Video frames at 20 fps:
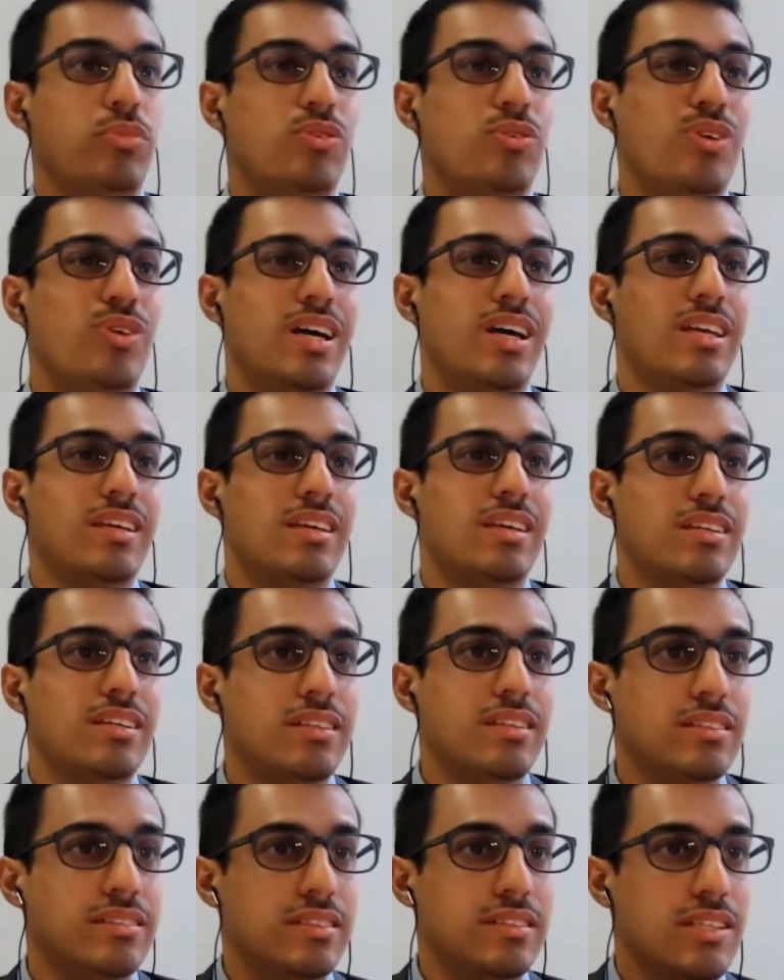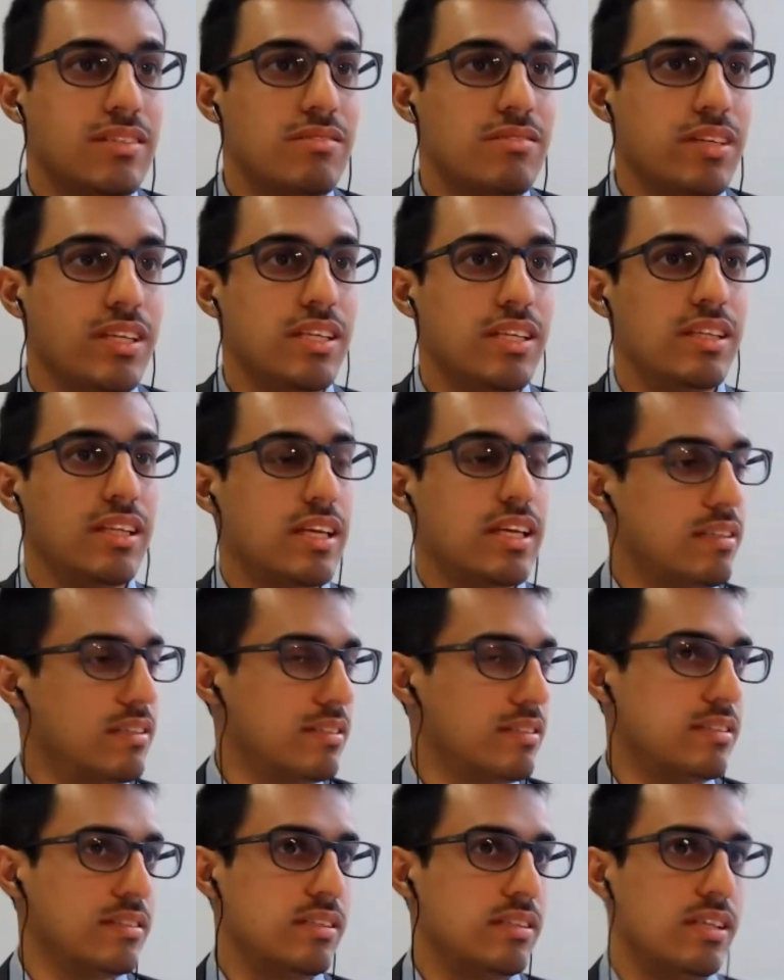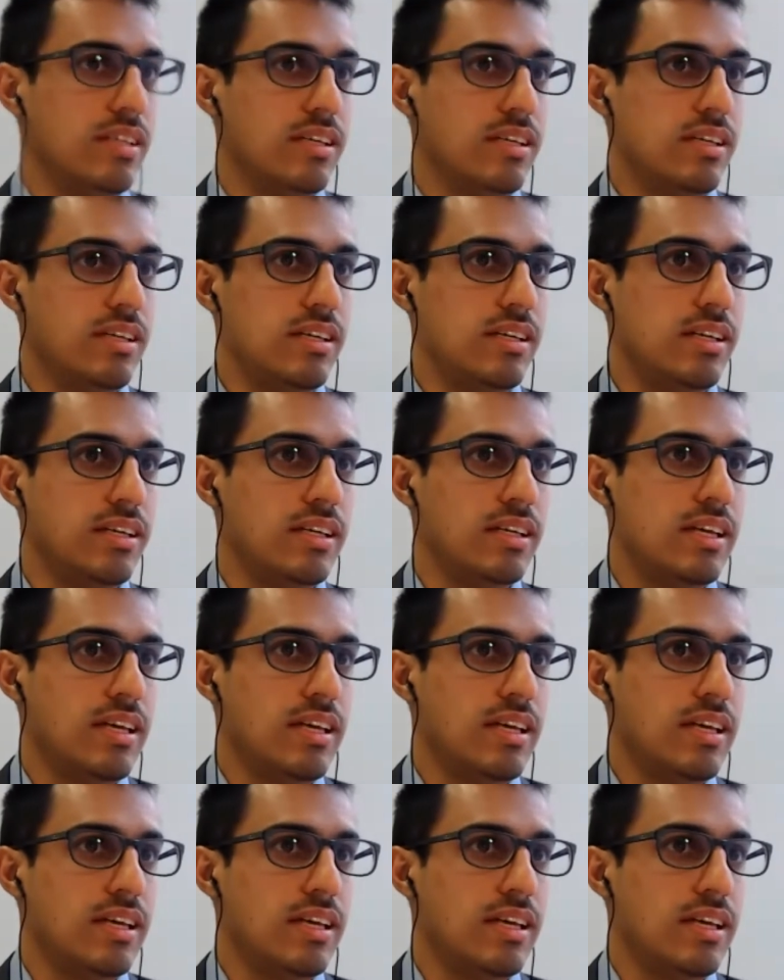in the cases of discrimination, but